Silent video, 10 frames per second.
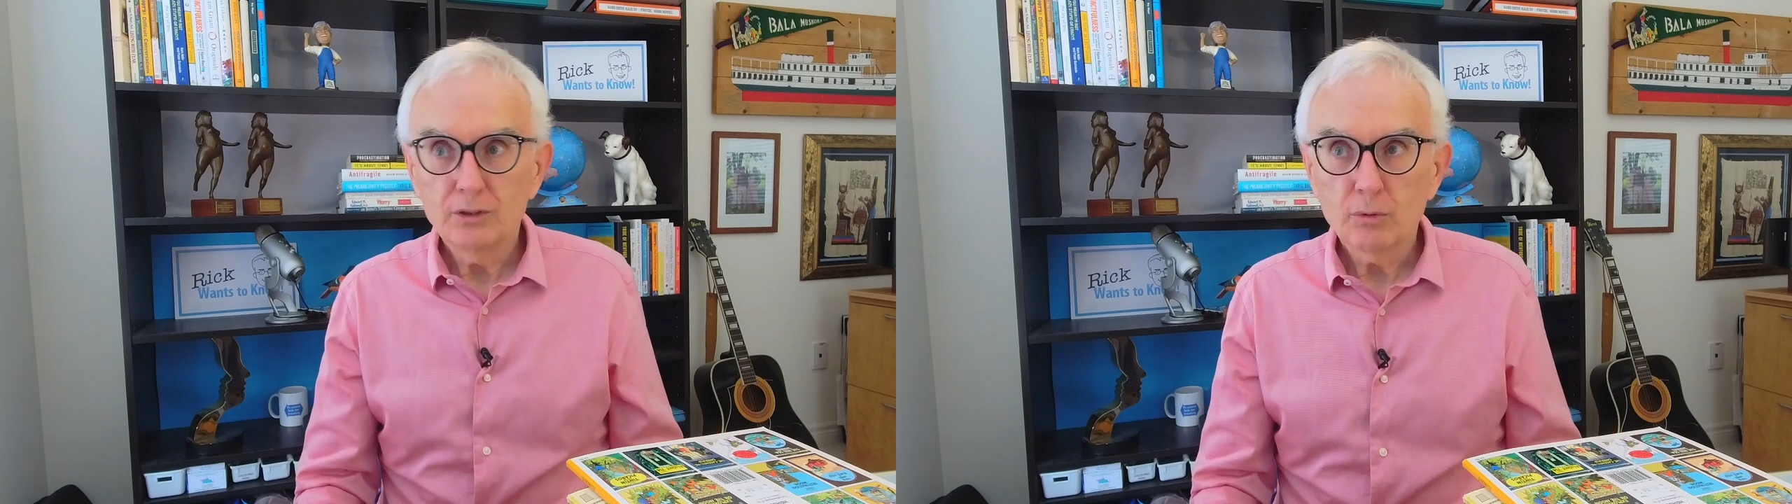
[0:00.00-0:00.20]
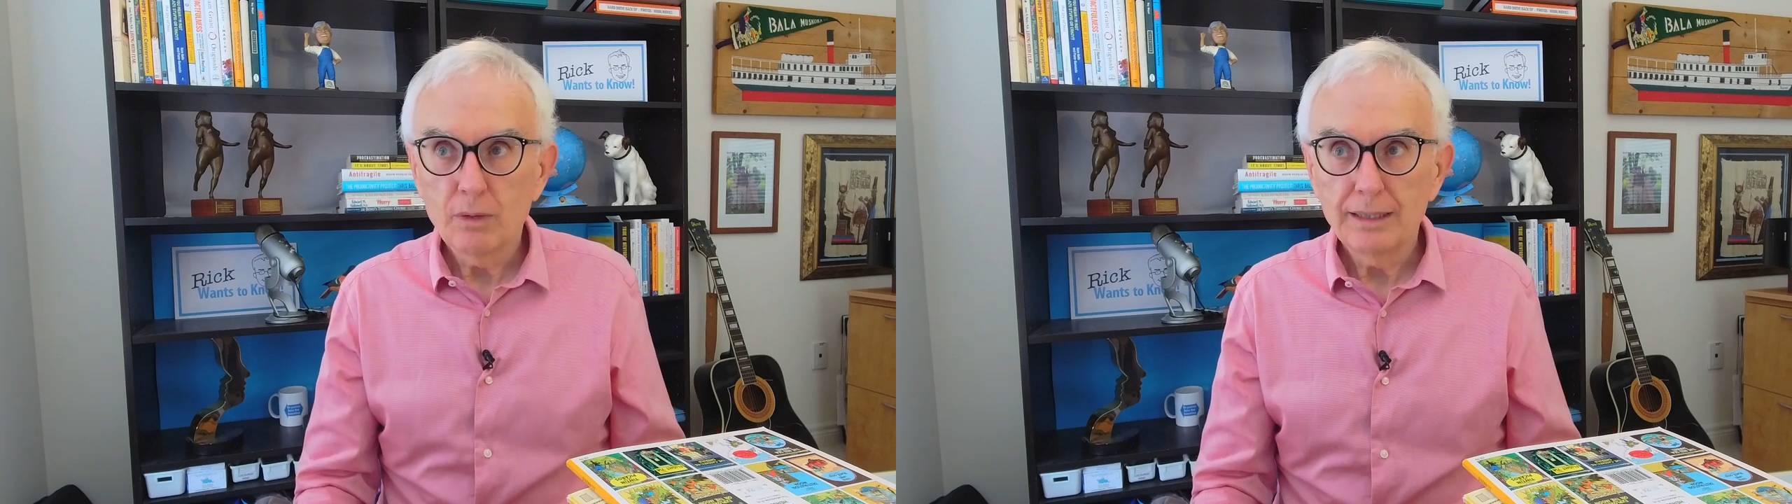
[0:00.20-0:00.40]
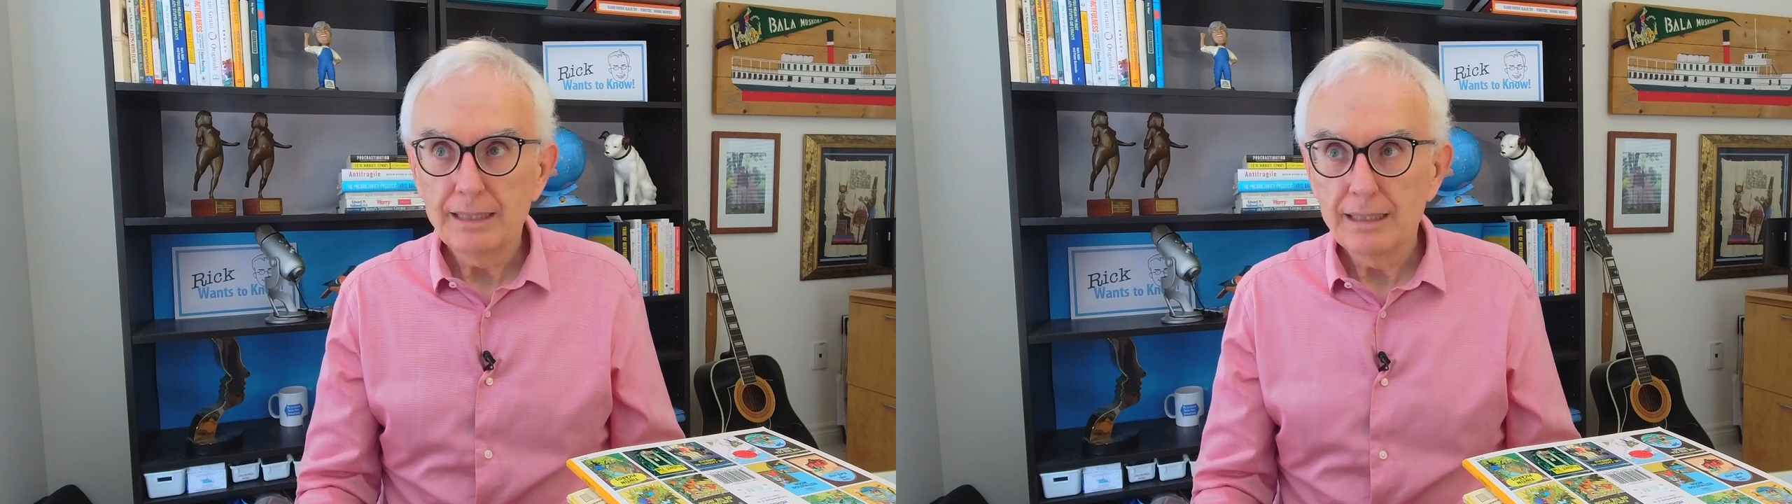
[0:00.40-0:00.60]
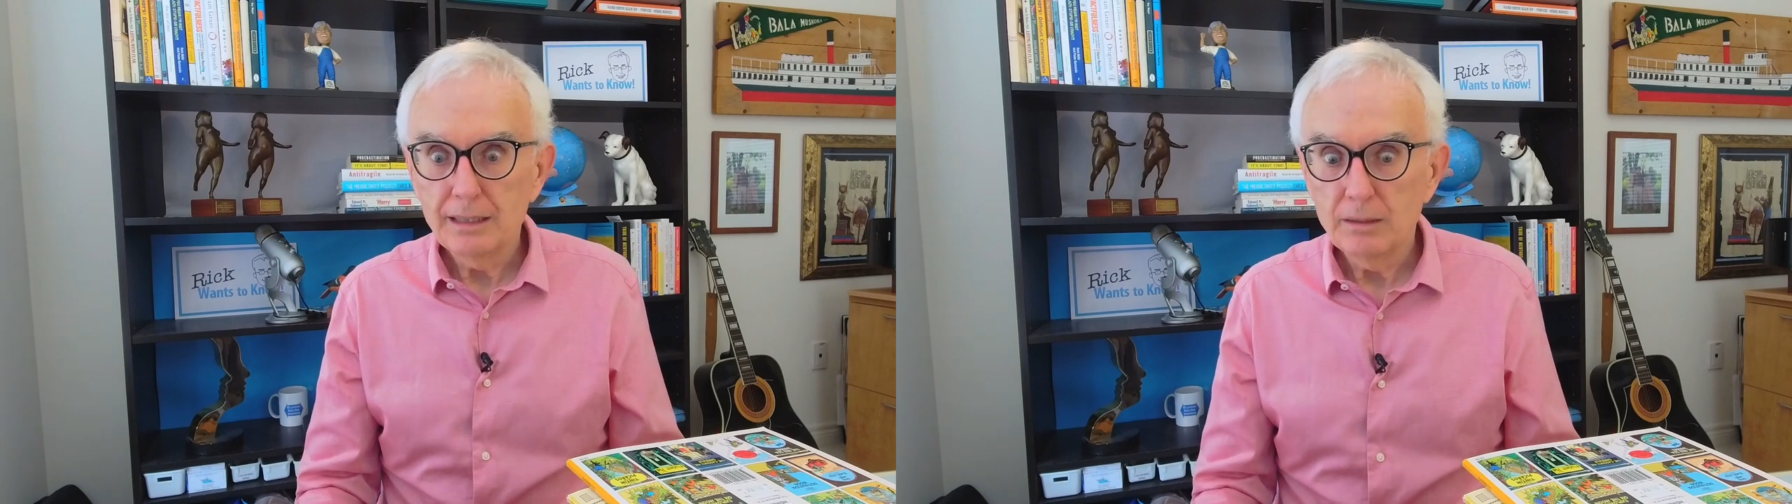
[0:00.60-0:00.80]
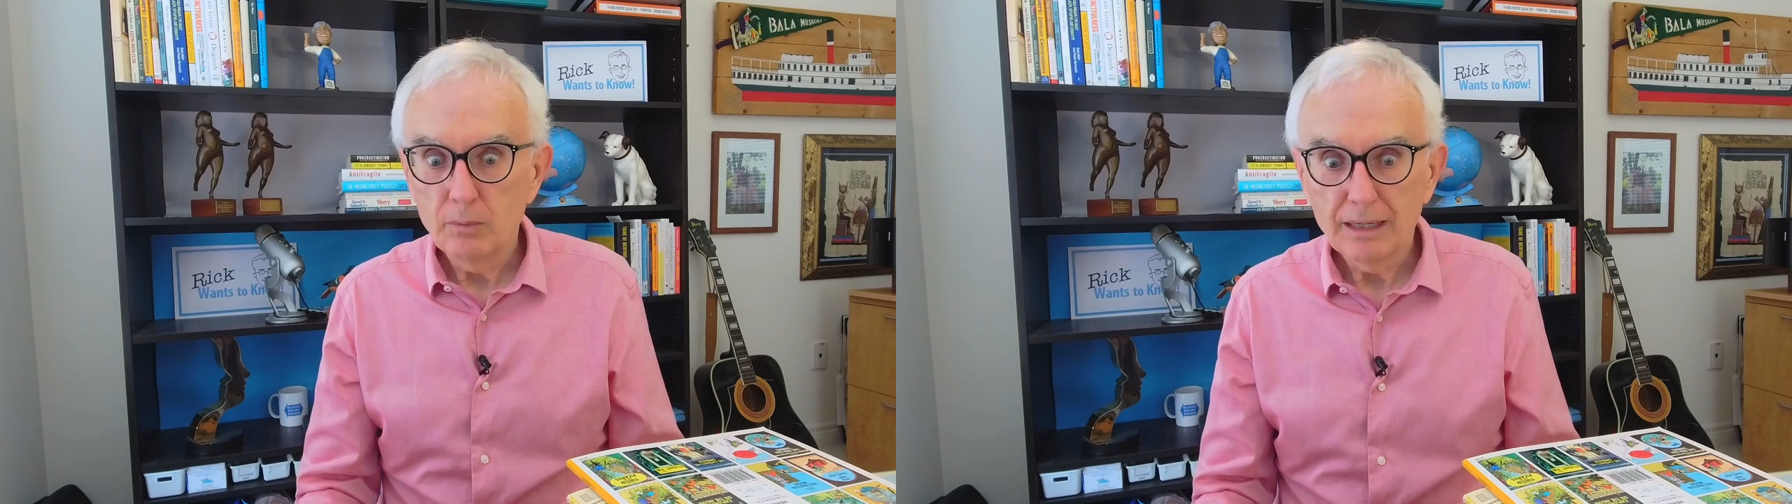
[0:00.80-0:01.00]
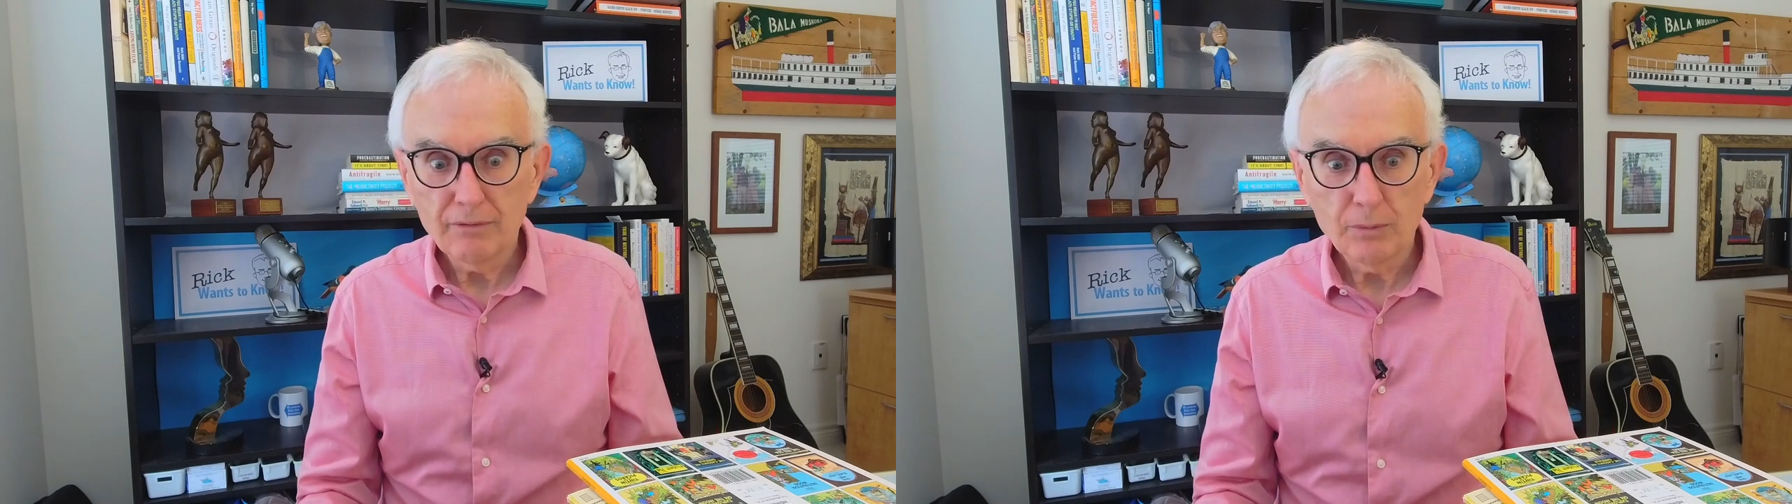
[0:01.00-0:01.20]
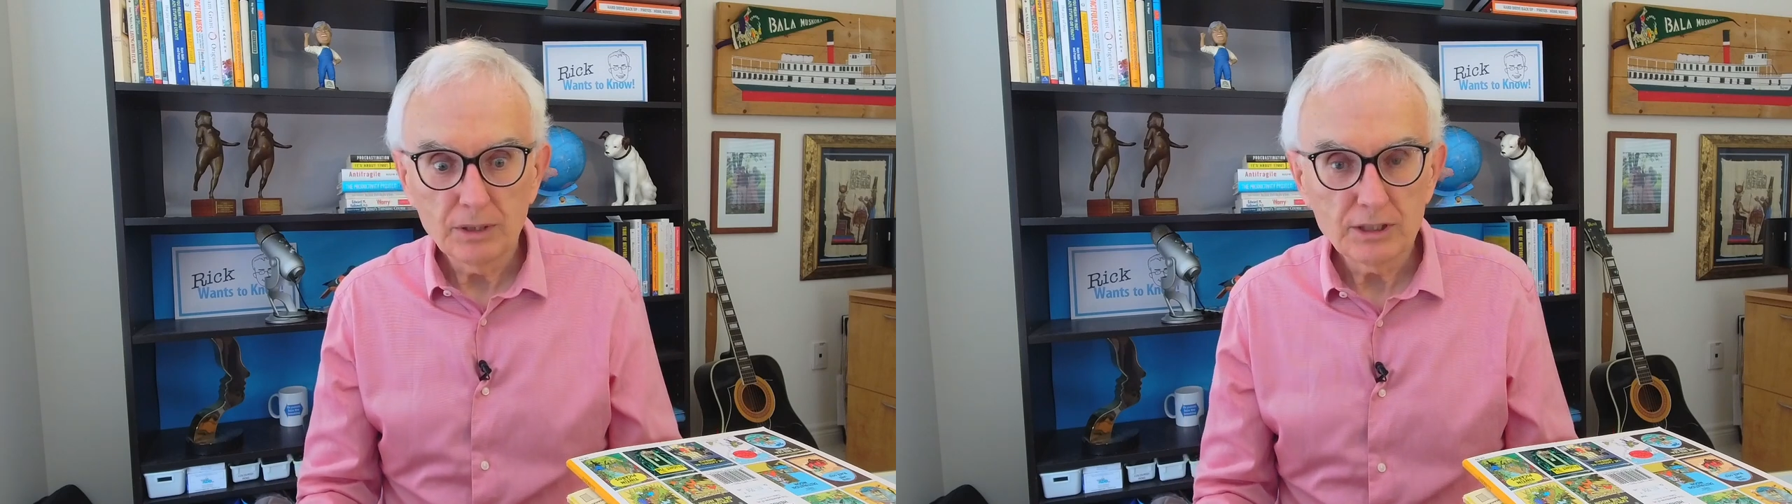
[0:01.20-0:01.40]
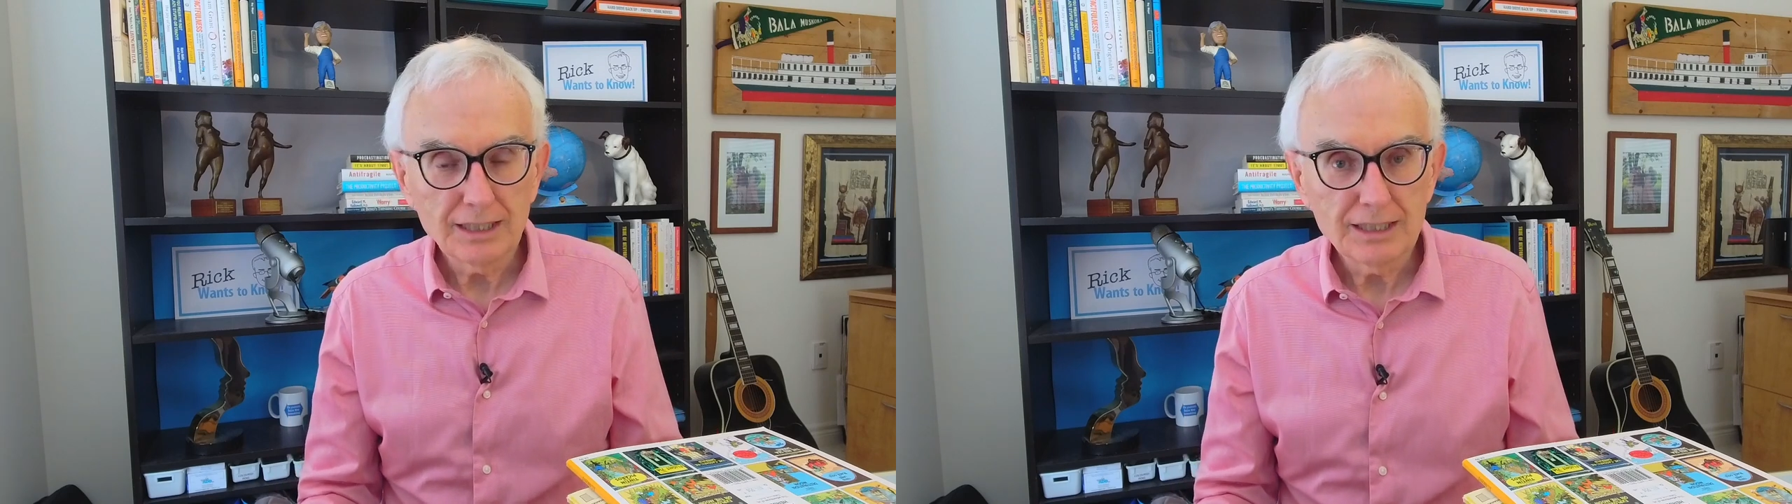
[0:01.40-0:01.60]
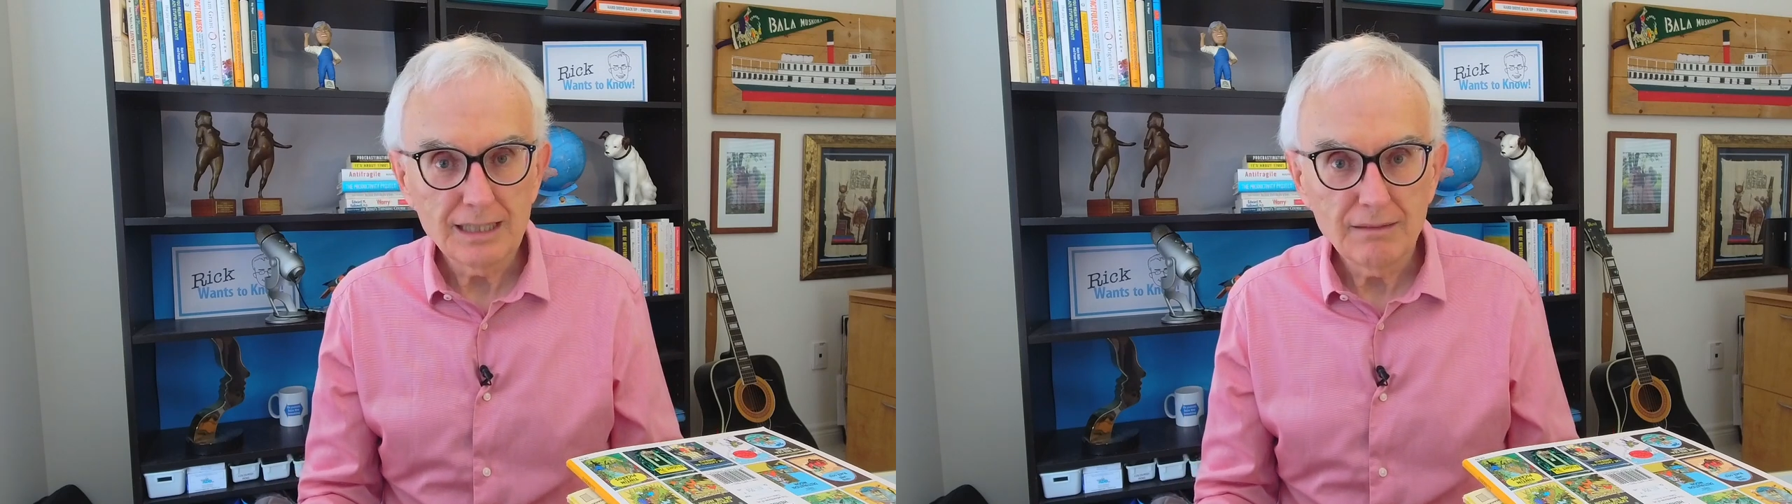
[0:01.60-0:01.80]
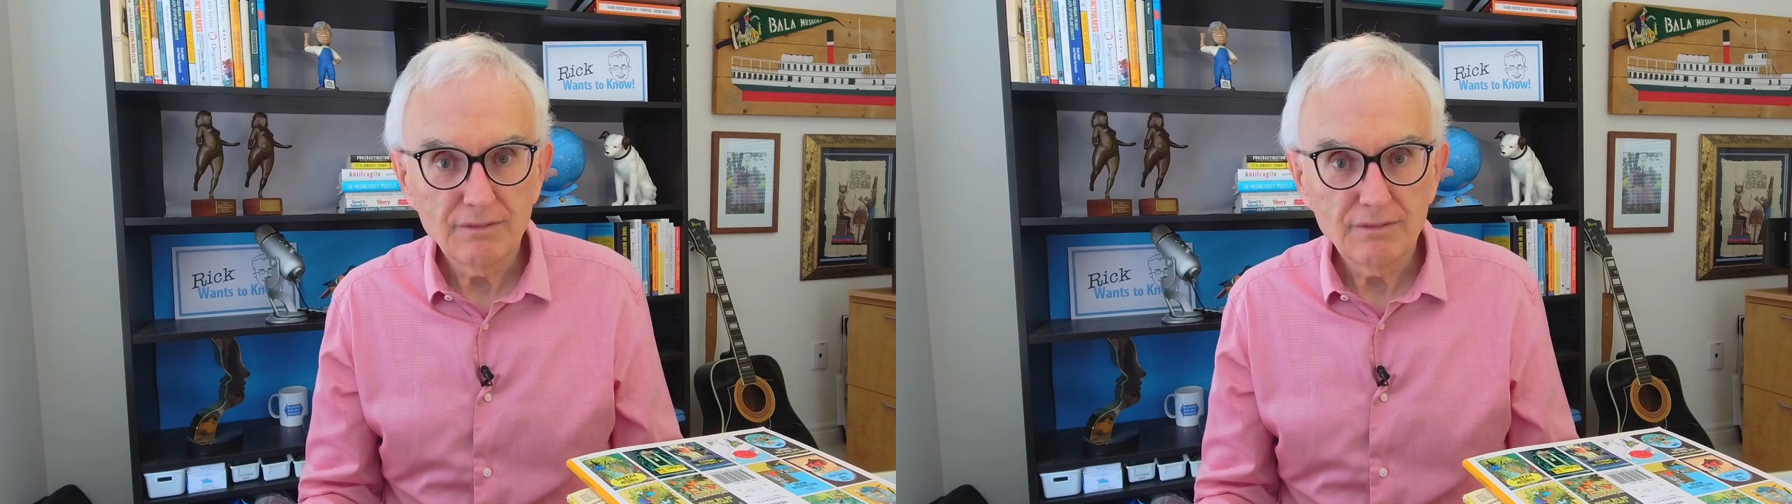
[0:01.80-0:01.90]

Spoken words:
16,